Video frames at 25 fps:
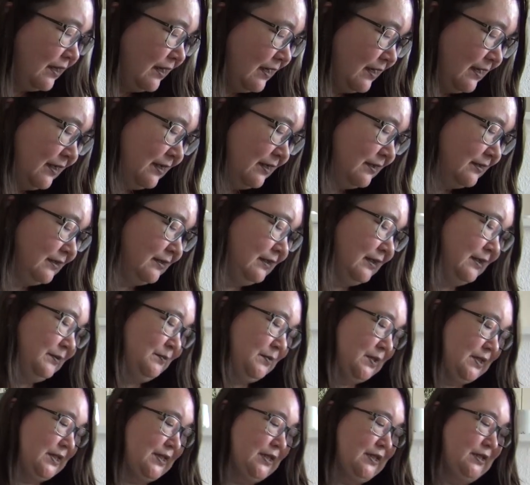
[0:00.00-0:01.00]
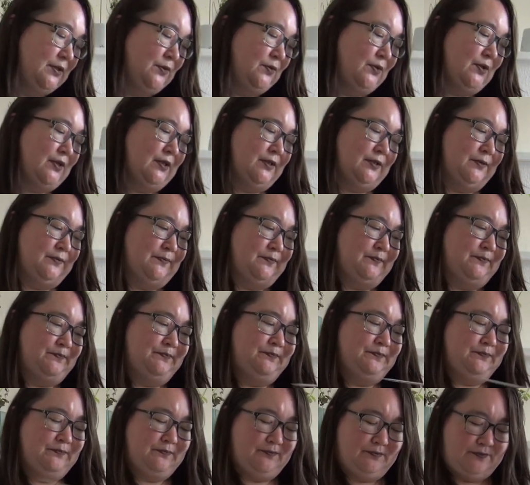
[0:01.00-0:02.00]
And let me tell you why.
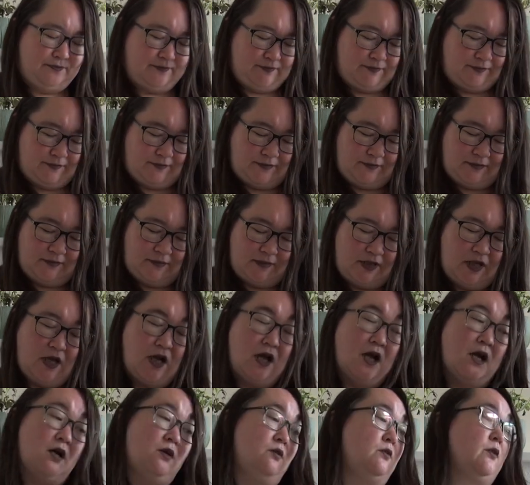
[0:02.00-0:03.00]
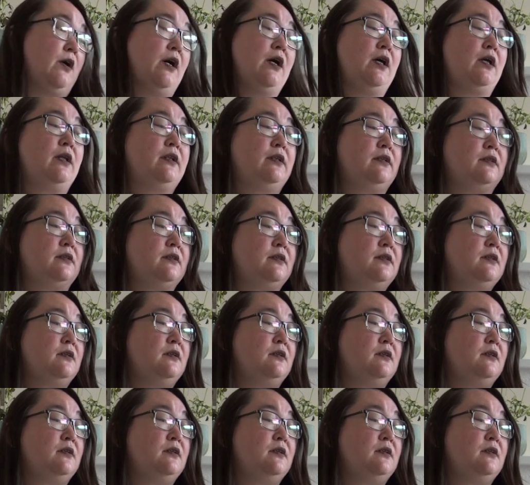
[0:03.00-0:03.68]
Oh, and